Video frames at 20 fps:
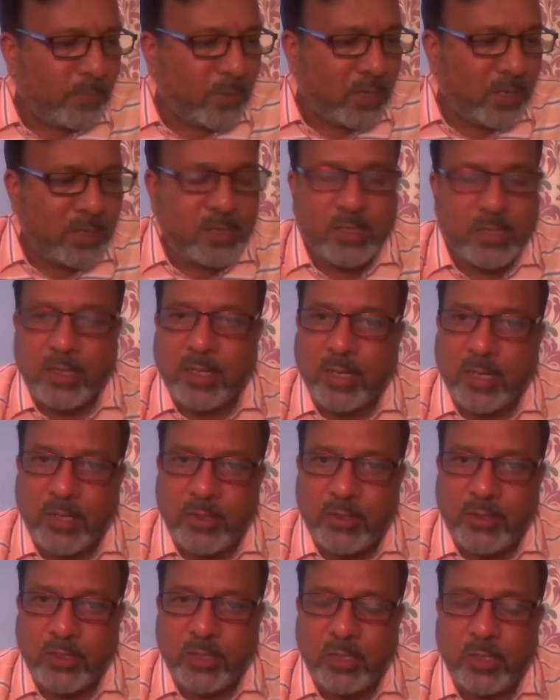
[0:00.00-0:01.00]

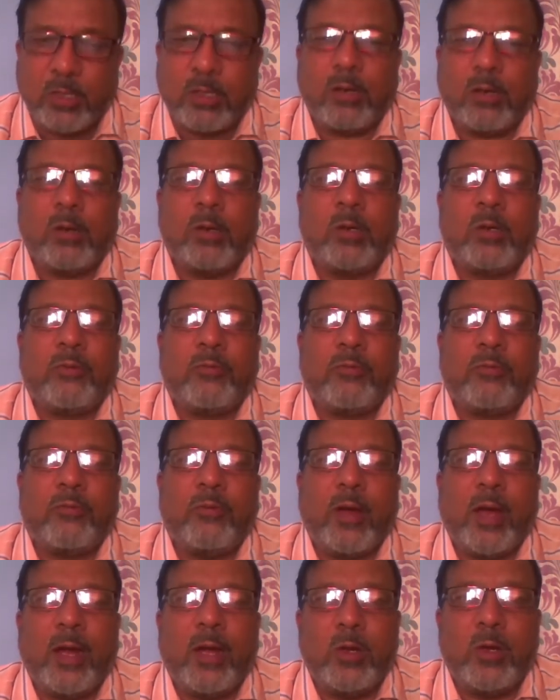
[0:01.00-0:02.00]
integration of
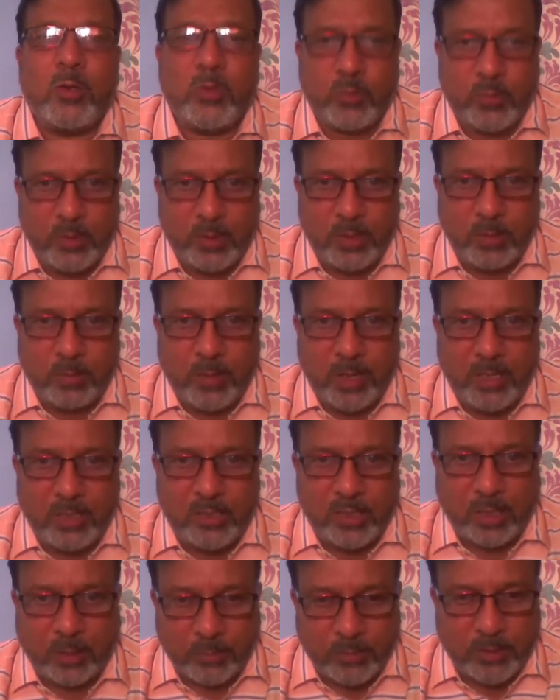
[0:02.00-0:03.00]
values with the main
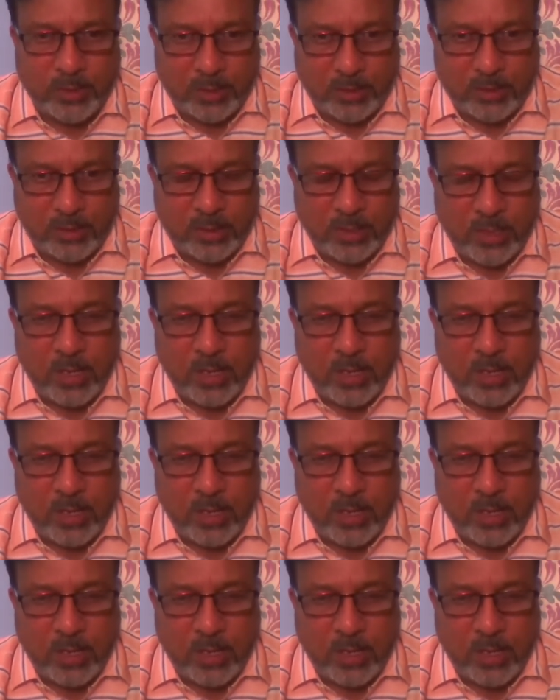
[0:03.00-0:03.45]
subjects.